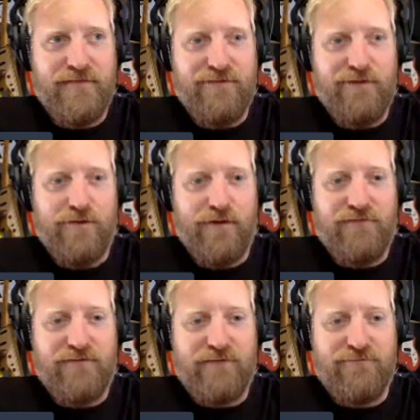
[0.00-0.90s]
even though
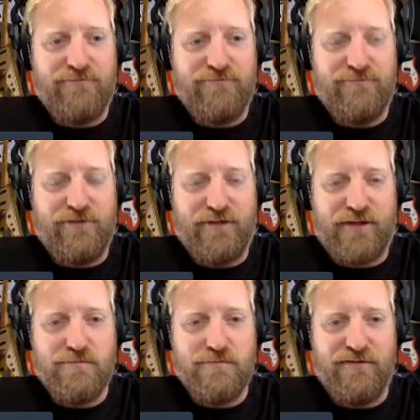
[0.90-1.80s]
I feel
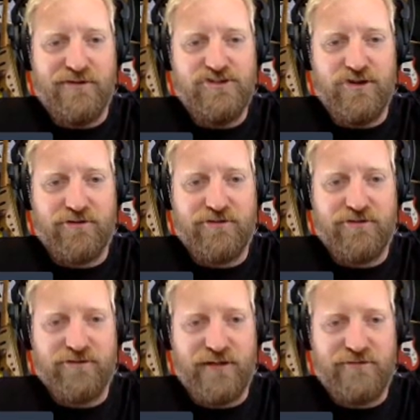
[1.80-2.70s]
like I'm a bit of a junk
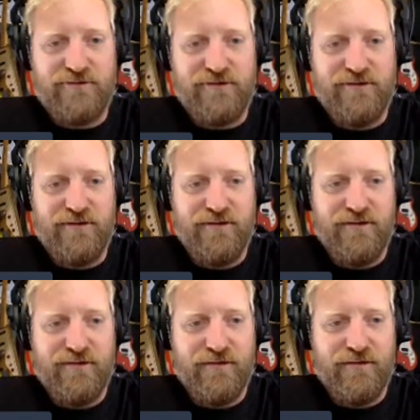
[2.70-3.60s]
collector,
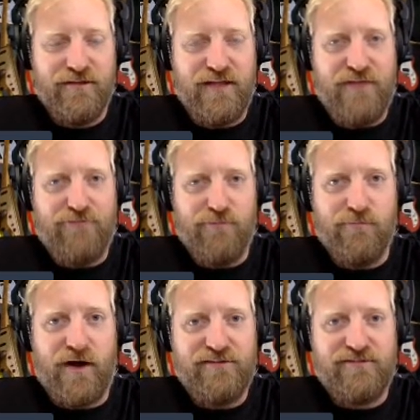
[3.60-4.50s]
if
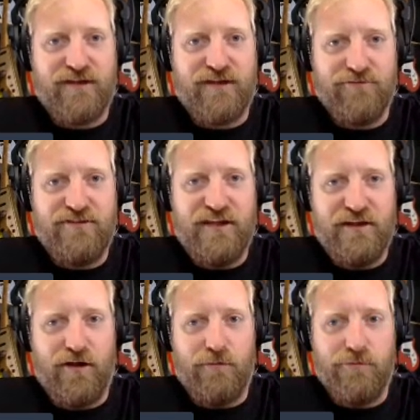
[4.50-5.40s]
my stuff
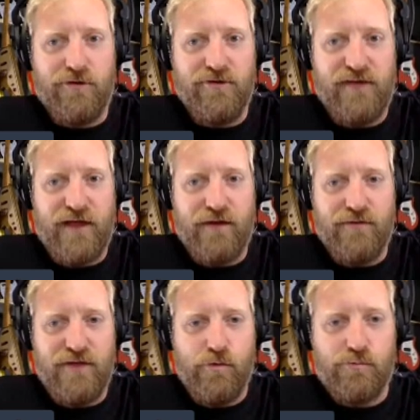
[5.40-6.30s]
did all burn
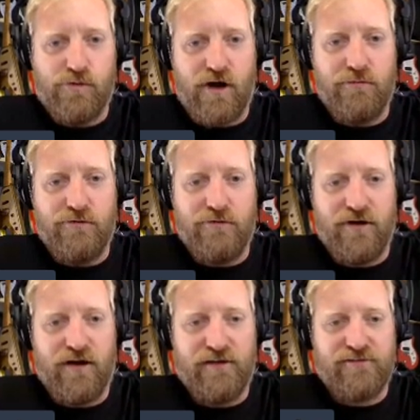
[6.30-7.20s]
down, it would probably
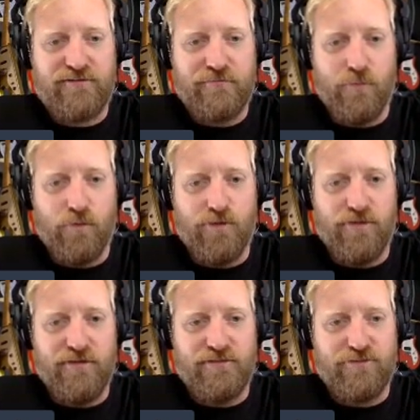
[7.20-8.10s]
cost more
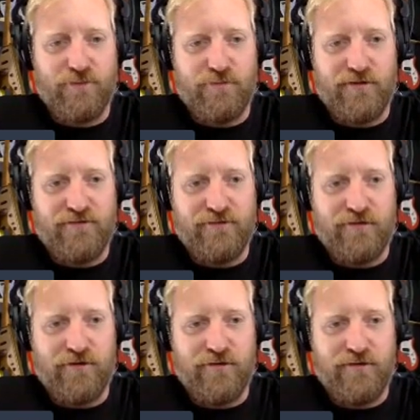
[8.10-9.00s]
than this to replace it
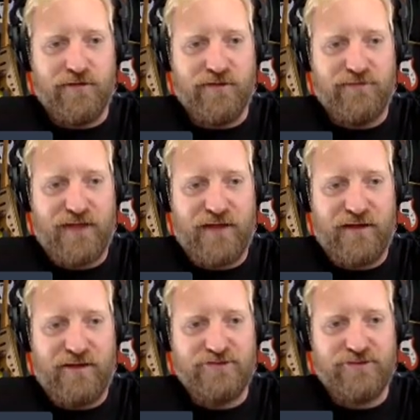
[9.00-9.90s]
all. Like if I had
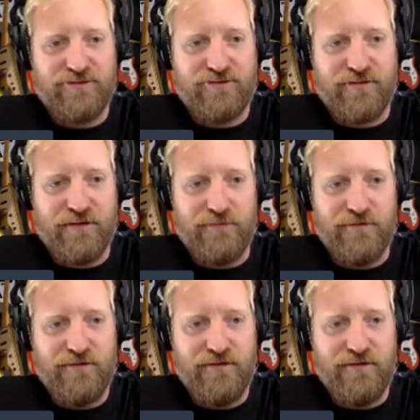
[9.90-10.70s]
an insurance claim,